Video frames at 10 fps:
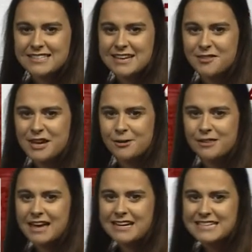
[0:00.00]
South
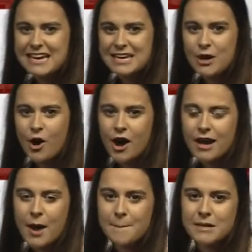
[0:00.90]
Carolina taking
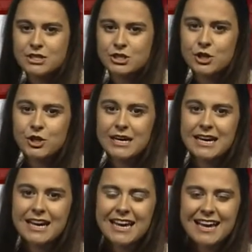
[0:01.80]
on Missouri.